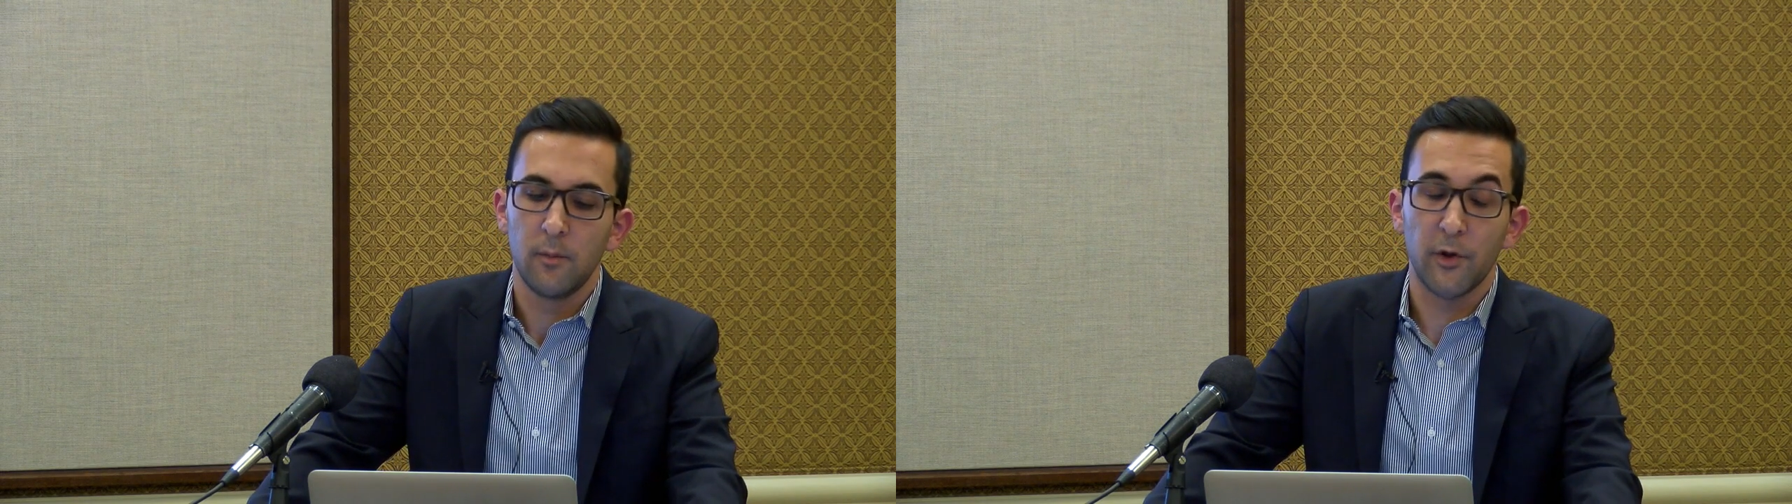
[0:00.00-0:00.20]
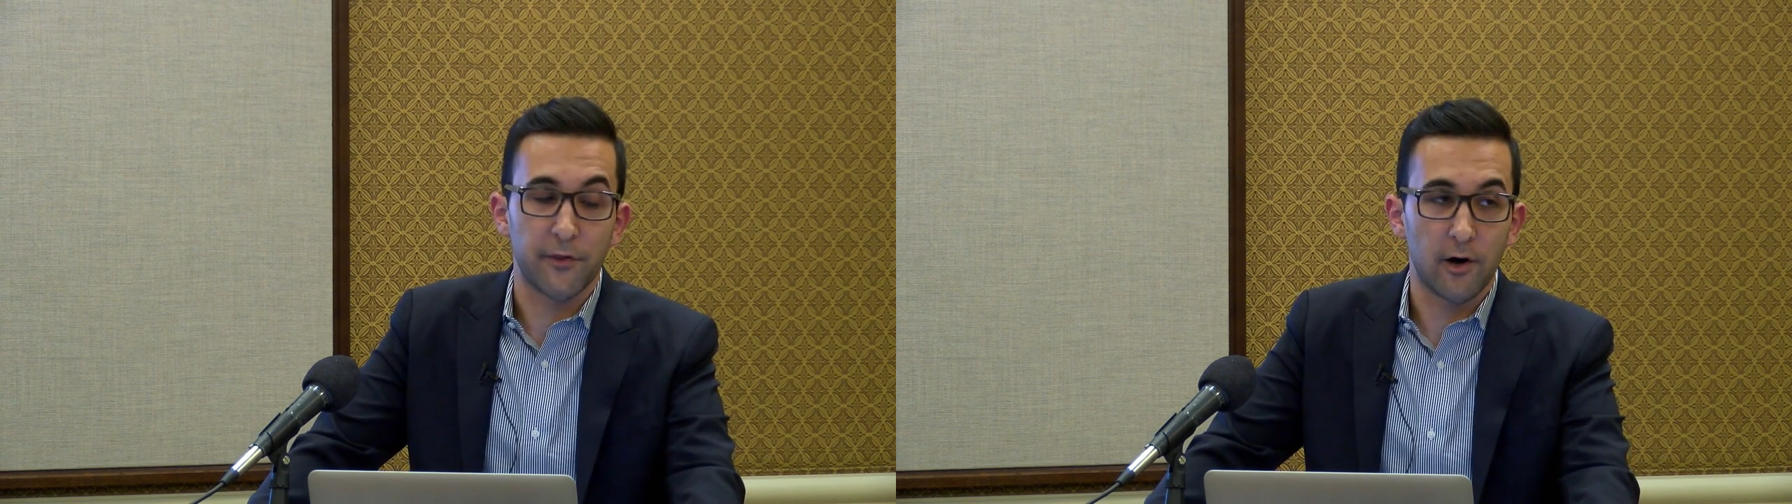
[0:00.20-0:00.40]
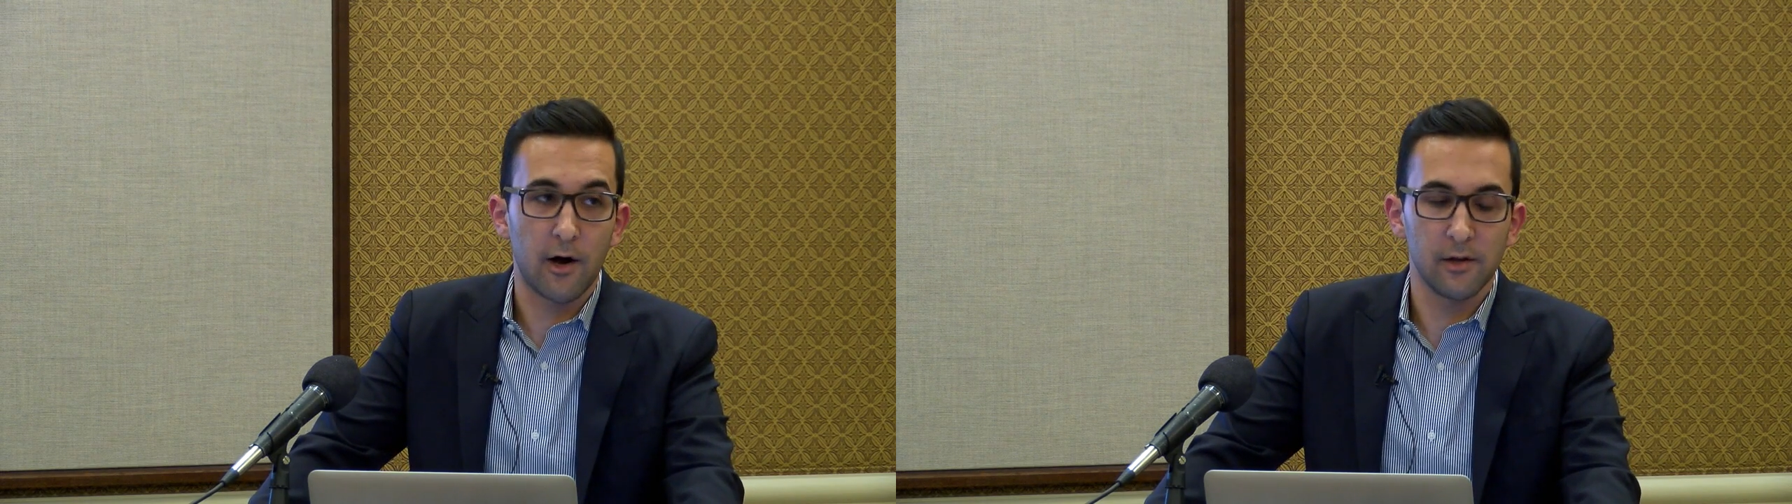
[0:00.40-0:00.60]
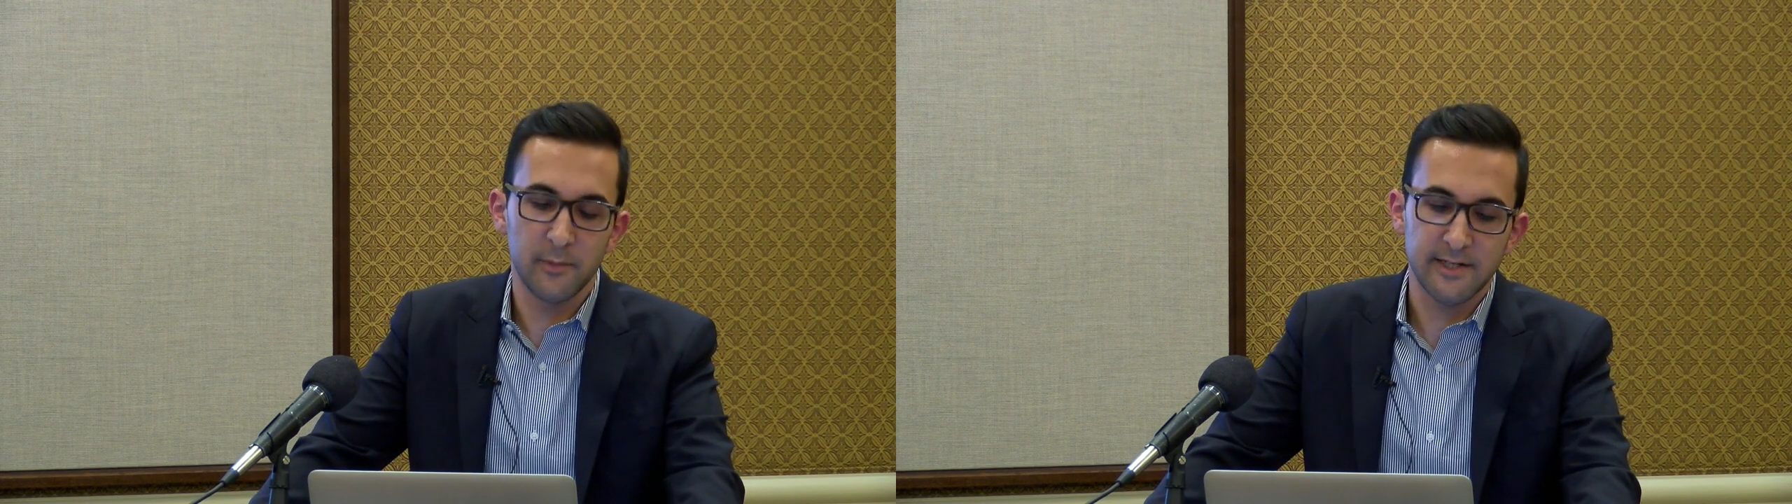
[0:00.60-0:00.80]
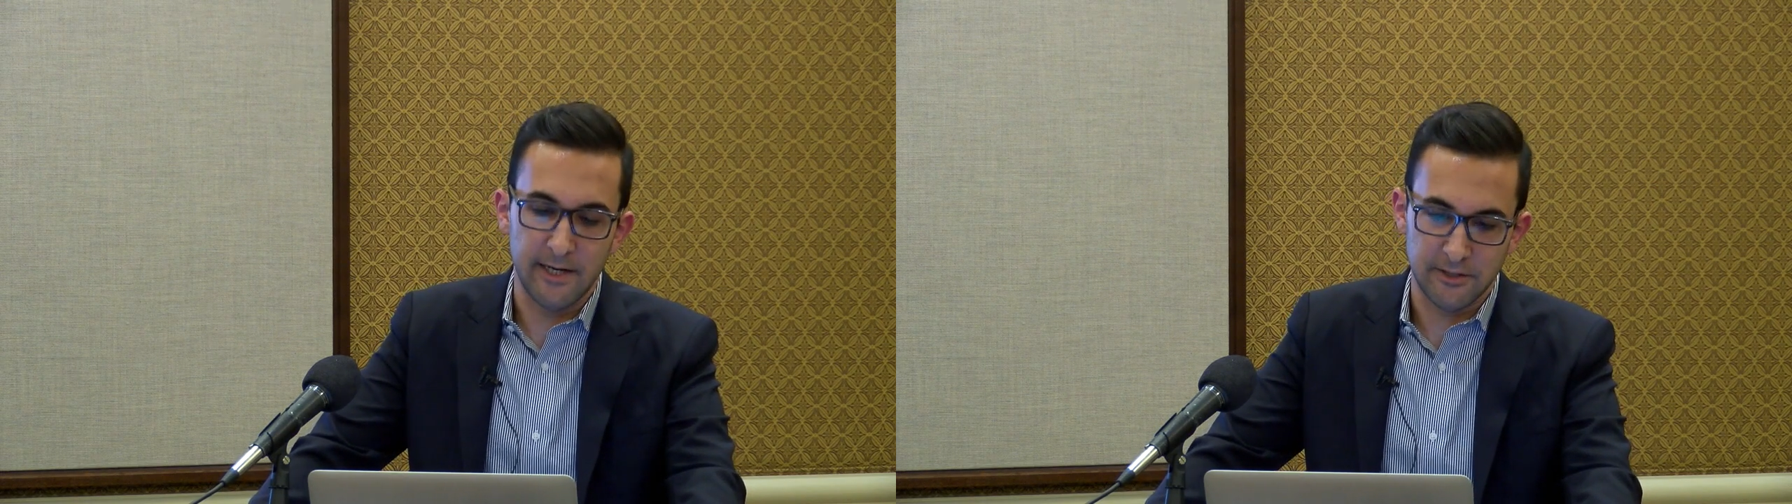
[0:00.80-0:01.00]
But there are
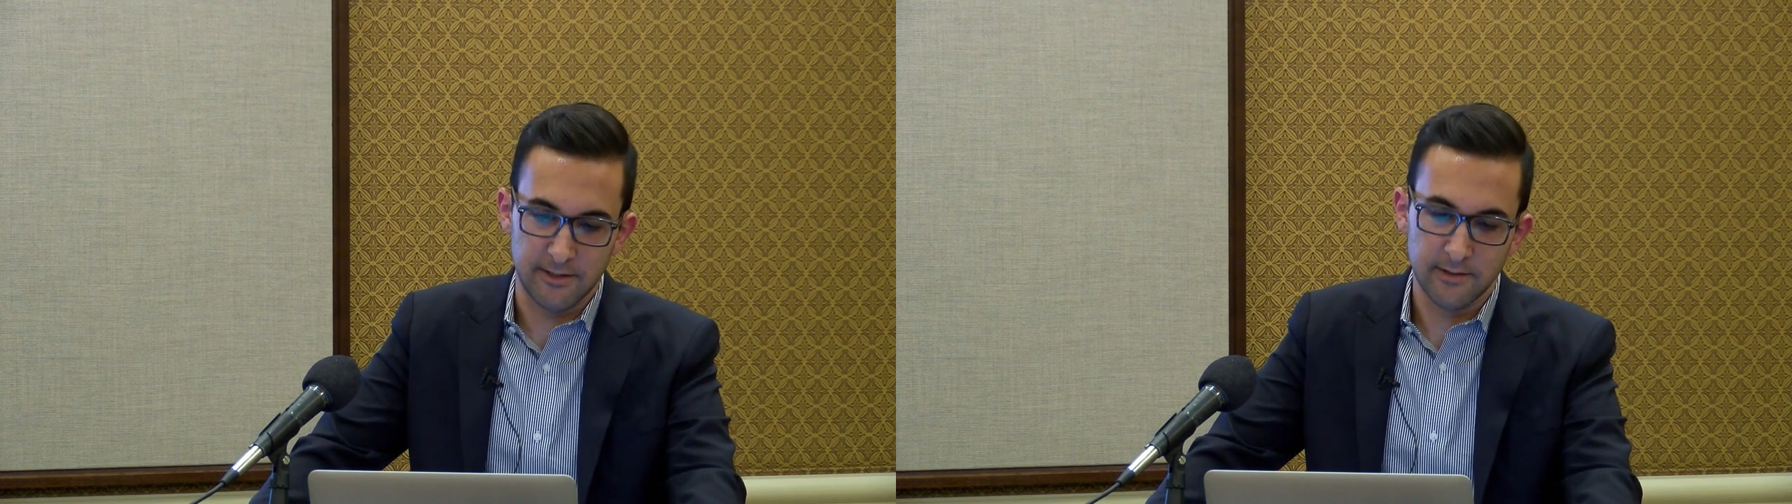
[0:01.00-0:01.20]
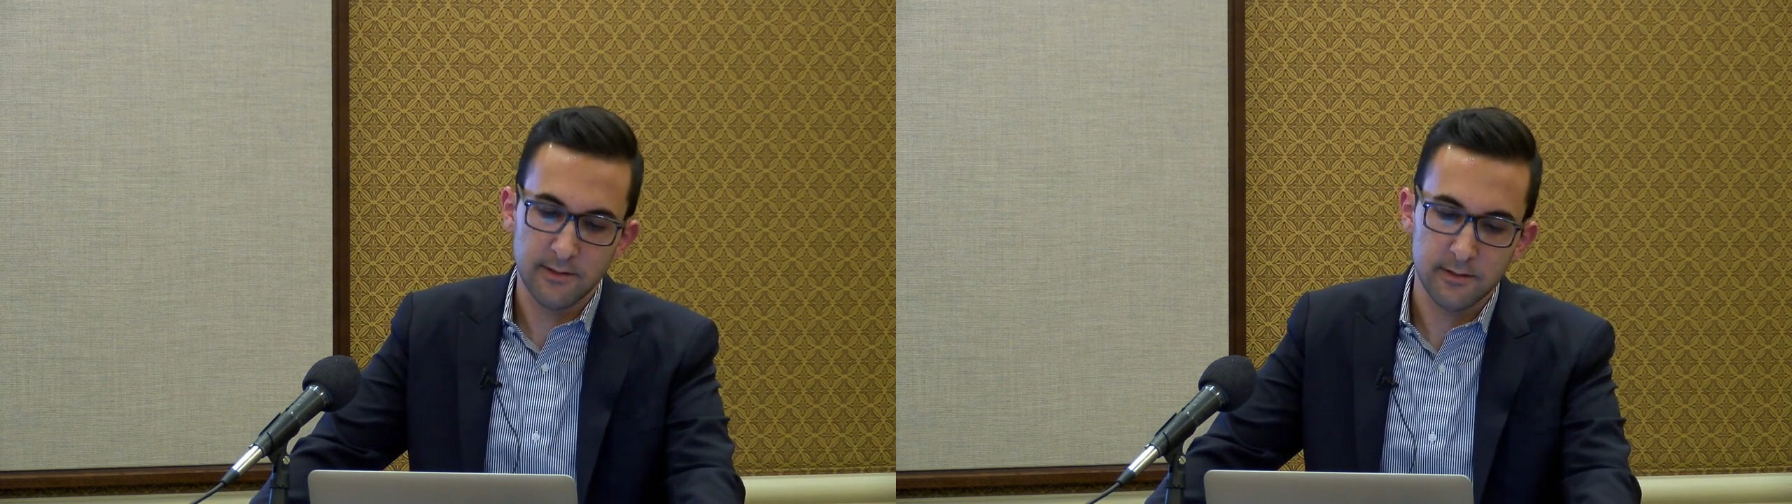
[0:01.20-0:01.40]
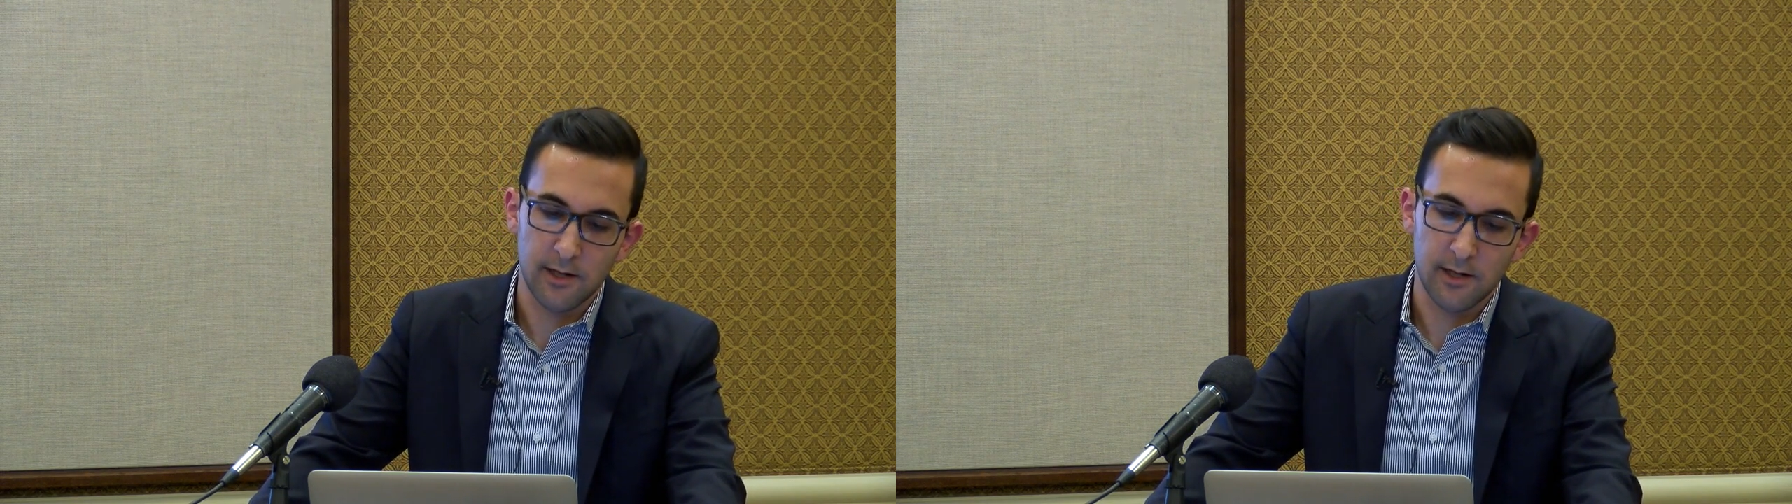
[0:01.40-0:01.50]
limitations.